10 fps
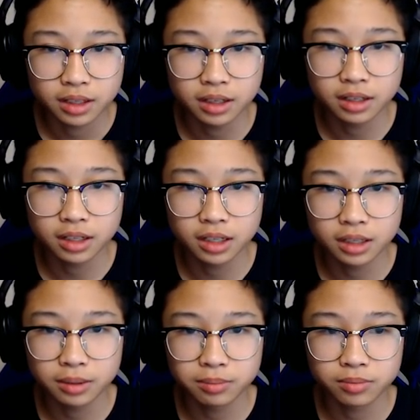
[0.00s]

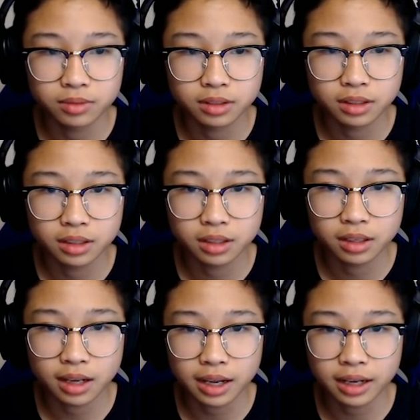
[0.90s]

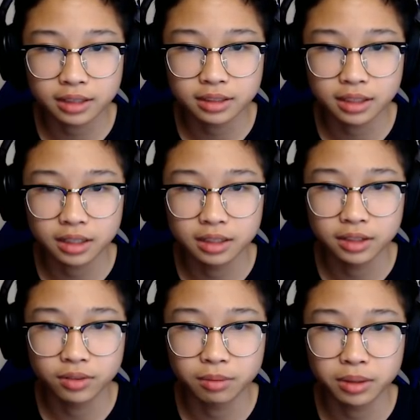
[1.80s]
I actually like the
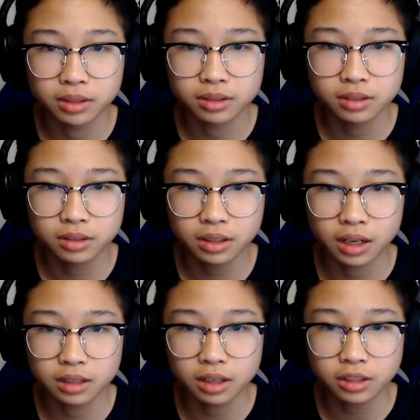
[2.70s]
default mount. You know
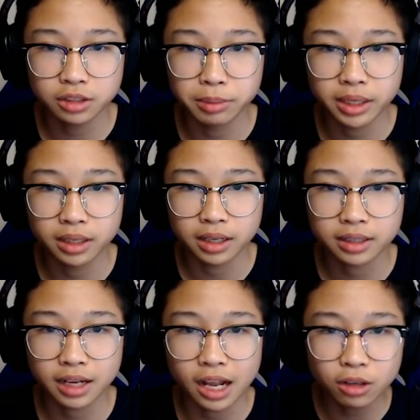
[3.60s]
what? I'll just make it
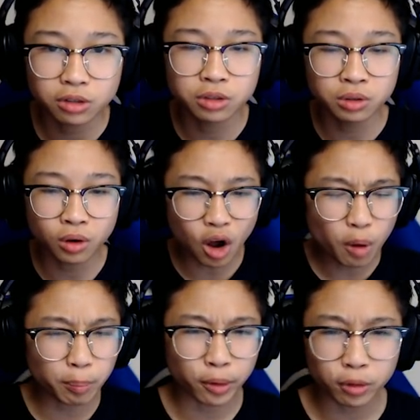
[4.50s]
like that. I'll look cool.
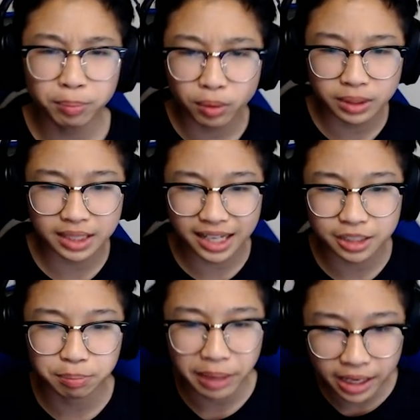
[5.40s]
All
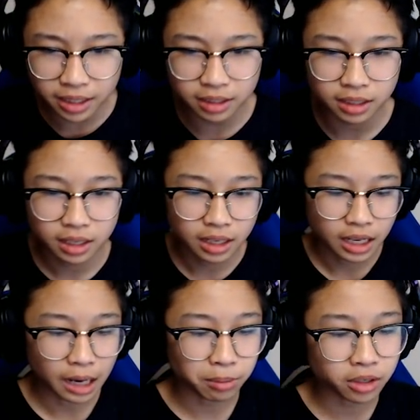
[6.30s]
purple/pink.
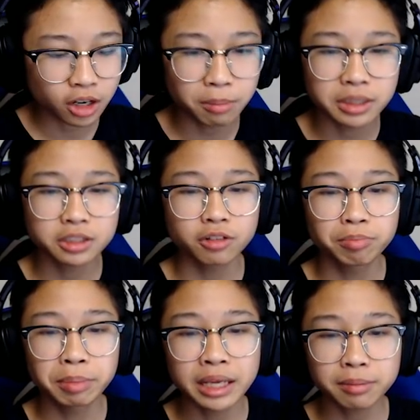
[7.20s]
I'm gonna call myself
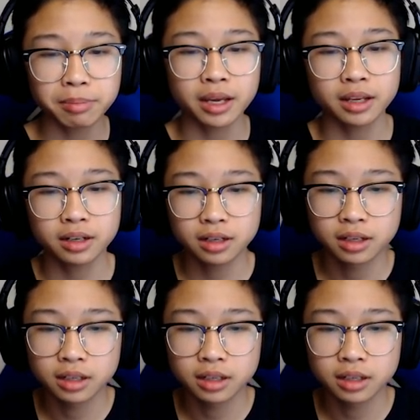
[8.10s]
Pink Man.